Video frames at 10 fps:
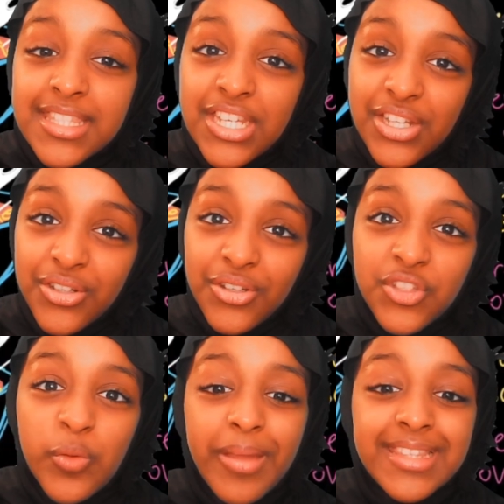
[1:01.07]
chicken noodle
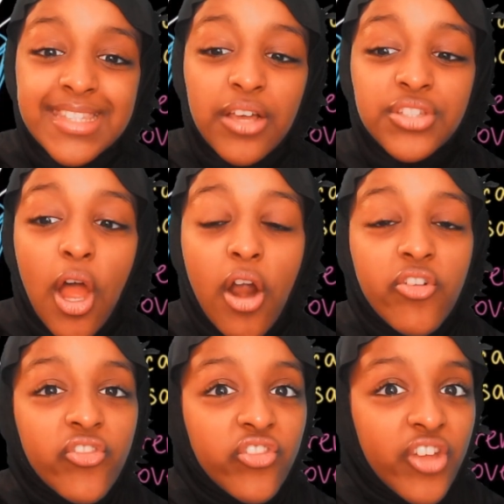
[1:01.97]
soup and cells are
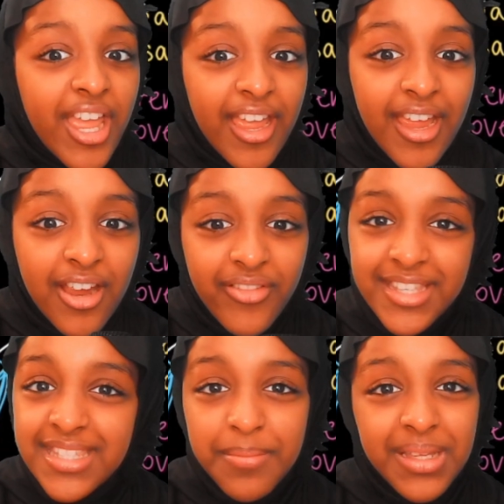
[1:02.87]
very
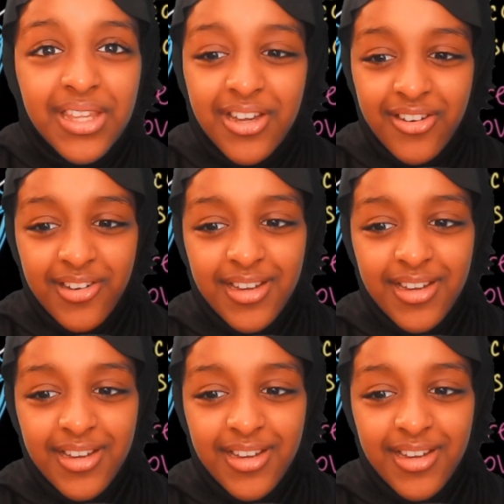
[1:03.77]
similar.